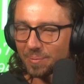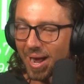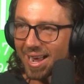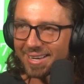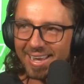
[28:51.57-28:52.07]

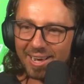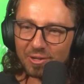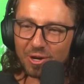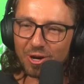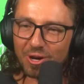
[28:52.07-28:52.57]
Paying
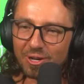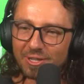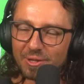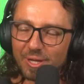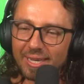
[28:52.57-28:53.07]
out
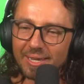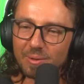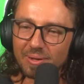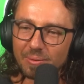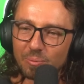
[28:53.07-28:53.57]
on
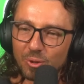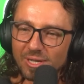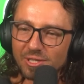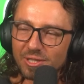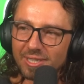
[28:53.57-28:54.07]
the
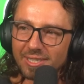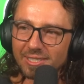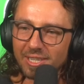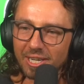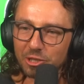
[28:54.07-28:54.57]

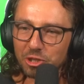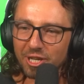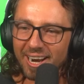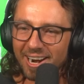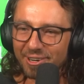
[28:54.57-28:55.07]
president,
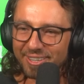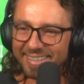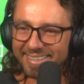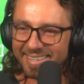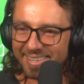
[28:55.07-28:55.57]

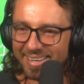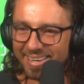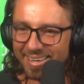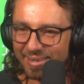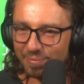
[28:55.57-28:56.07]
Kashkari
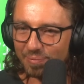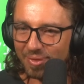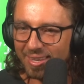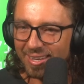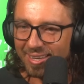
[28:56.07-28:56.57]
there.
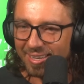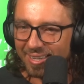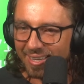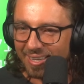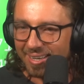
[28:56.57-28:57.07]

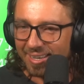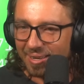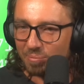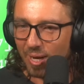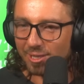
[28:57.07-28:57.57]

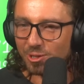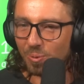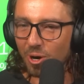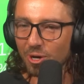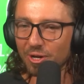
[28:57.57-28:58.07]
Black
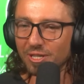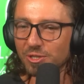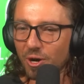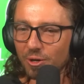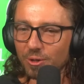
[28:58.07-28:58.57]
Swan,
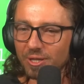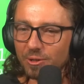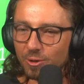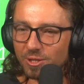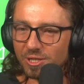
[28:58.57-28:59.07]
Don,
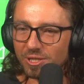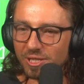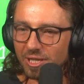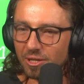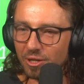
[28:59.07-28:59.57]
good to
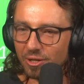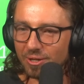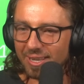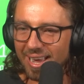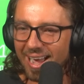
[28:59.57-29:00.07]
see
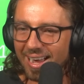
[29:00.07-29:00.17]
you.